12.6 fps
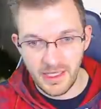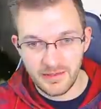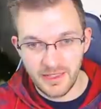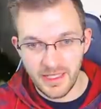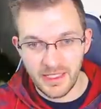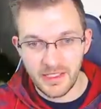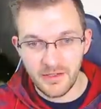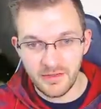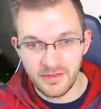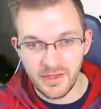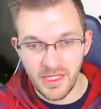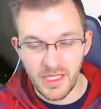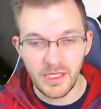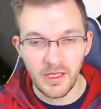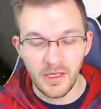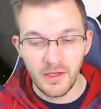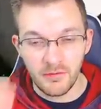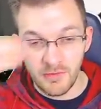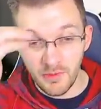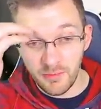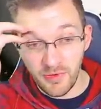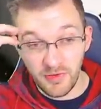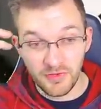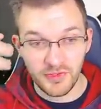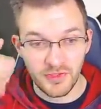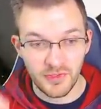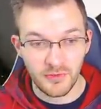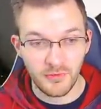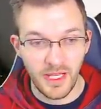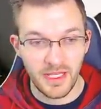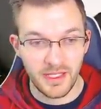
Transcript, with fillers: exactly uses the repulsor right